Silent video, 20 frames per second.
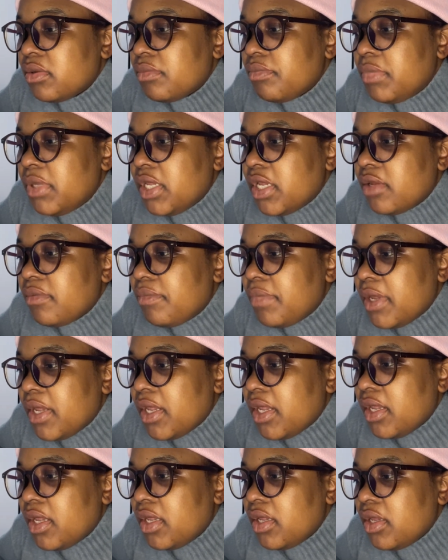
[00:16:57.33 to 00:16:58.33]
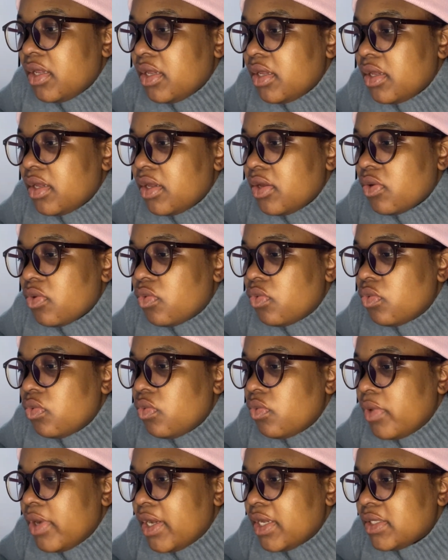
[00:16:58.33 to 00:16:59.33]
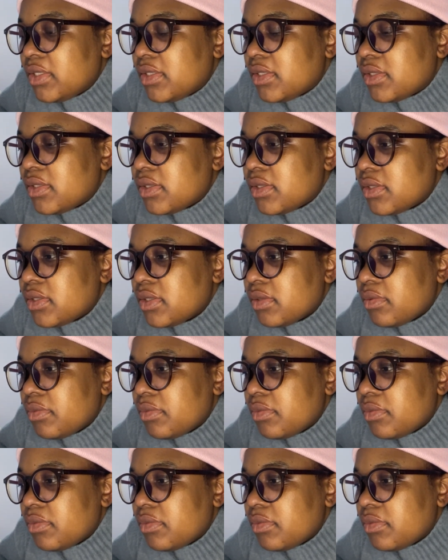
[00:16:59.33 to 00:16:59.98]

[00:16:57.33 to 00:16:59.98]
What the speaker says: Pick and Pay, Woolworths,